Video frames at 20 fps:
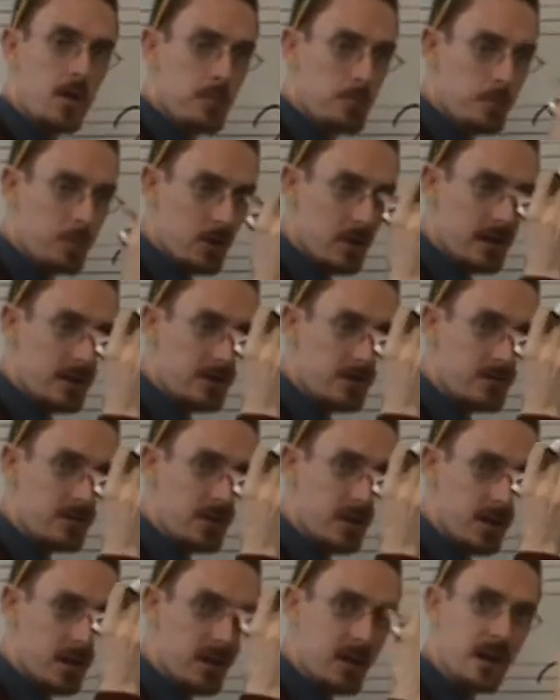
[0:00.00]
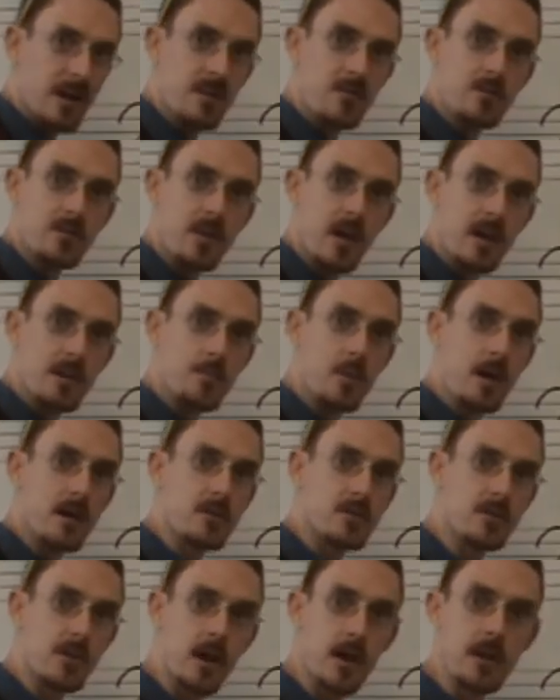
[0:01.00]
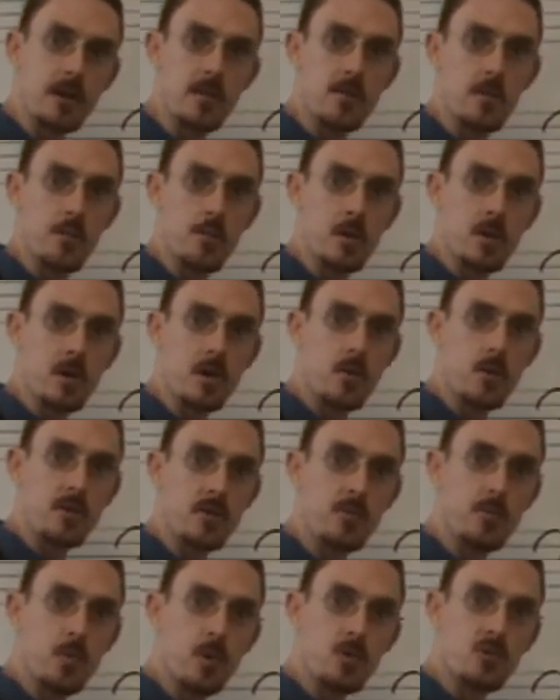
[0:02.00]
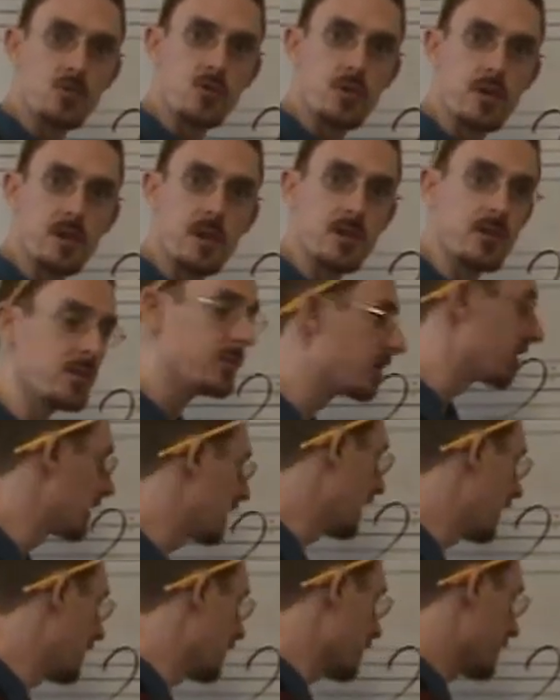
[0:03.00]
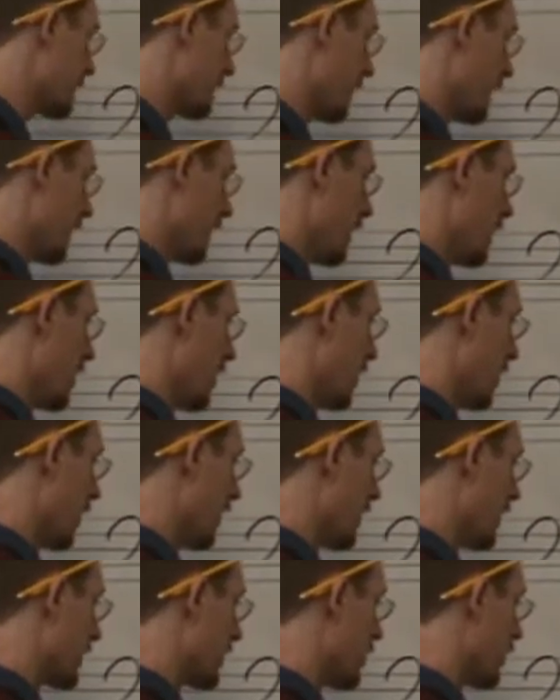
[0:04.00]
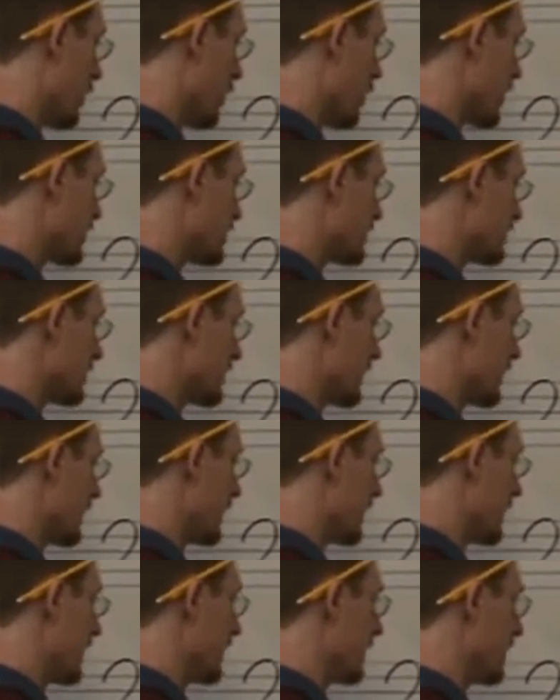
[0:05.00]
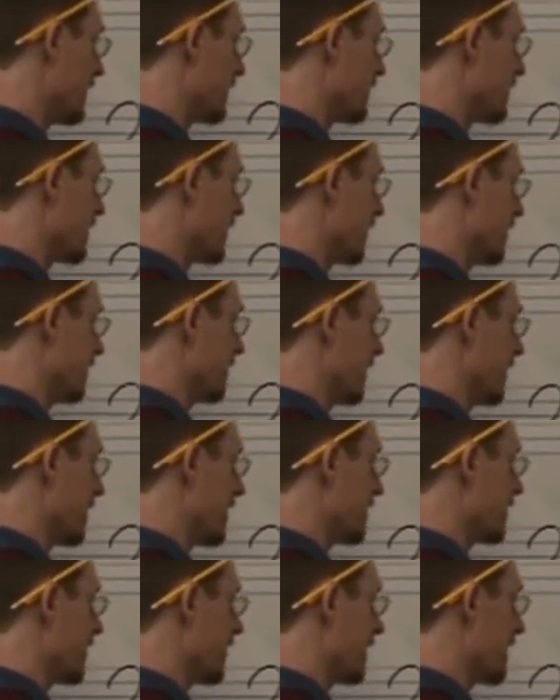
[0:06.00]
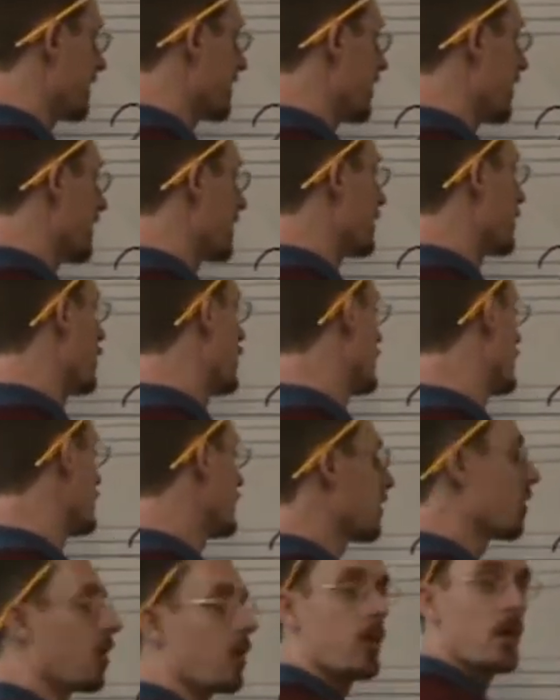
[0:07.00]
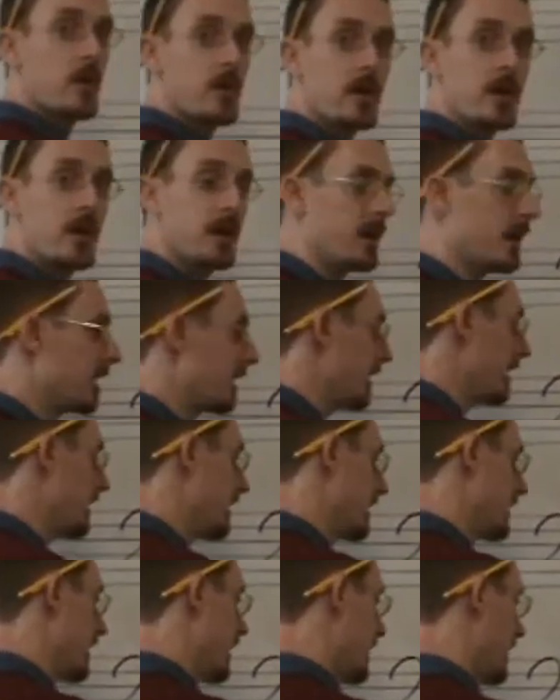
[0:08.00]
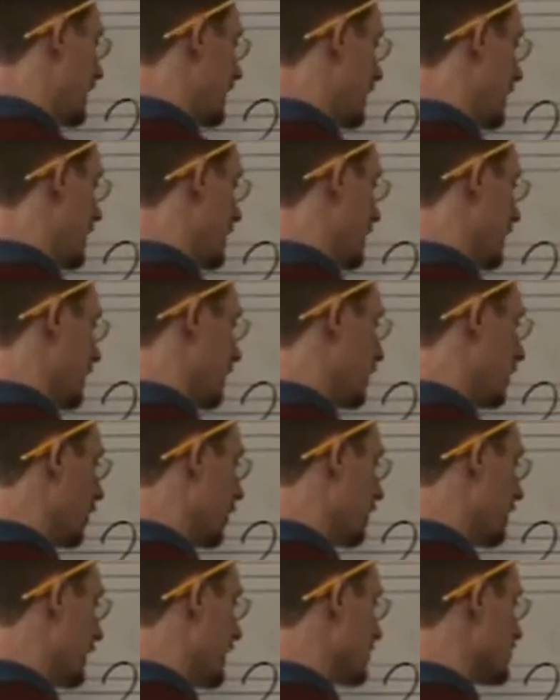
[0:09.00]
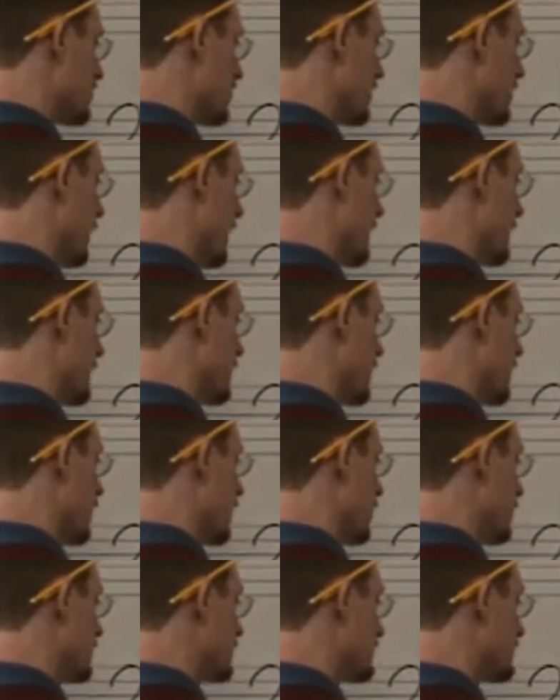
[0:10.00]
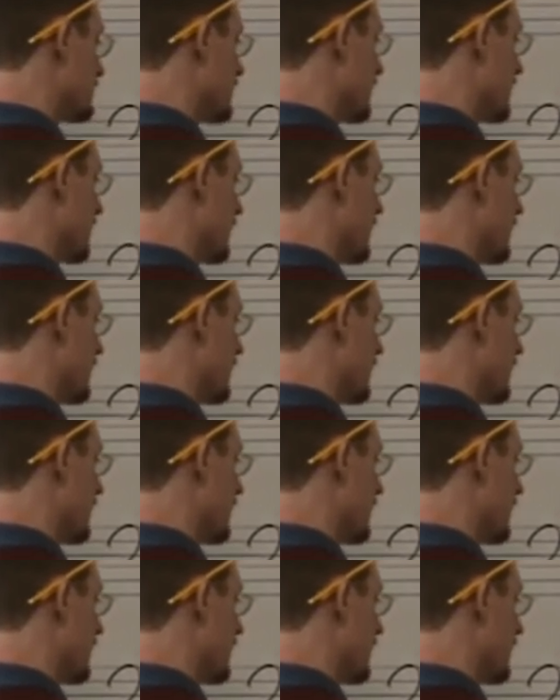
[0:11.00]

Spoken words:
placed kind of side by side in the Berkowitz book, treated together. One, of course, is a very, very, very important chord in both major and minor modes.